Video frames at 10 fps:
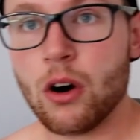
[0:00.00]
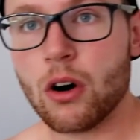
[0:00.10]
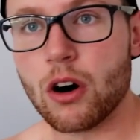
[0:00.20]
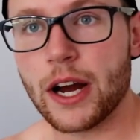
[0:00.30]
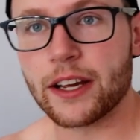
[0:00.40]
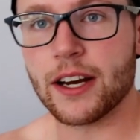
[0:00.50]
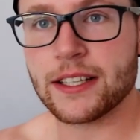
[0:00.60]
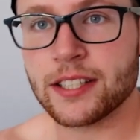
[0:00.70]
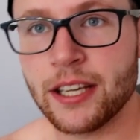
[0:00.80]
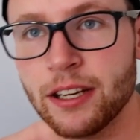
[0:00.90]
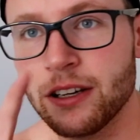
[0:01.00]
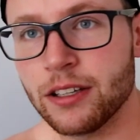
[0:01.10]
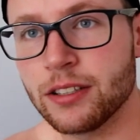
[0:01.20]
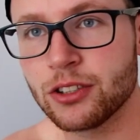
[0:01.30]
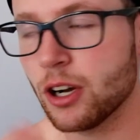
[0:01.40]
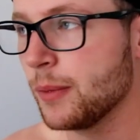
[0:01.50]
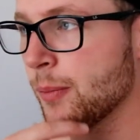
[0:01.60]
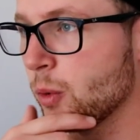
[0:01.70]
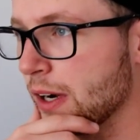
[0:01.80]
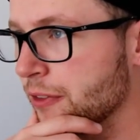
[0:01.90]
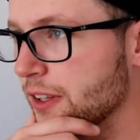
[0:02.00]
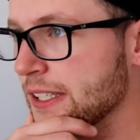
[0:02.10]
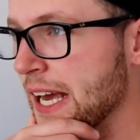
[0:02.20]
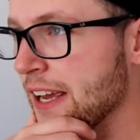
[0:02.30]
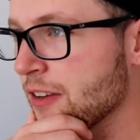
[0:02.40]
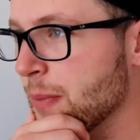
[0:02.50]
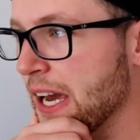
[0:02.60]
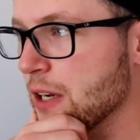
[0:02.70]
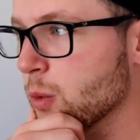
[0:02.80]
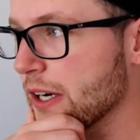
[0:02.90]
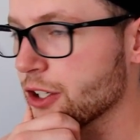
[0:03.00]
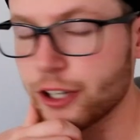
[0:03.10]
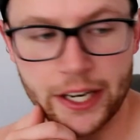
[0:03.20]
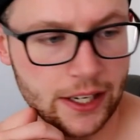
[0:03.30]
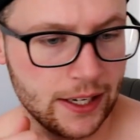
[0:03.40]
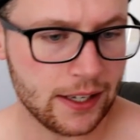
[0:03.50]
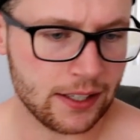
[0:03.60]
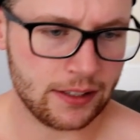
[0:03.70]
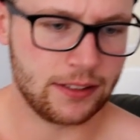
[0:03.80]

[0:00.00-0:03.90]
All right, guys. Job number one for the day, paid one credit card.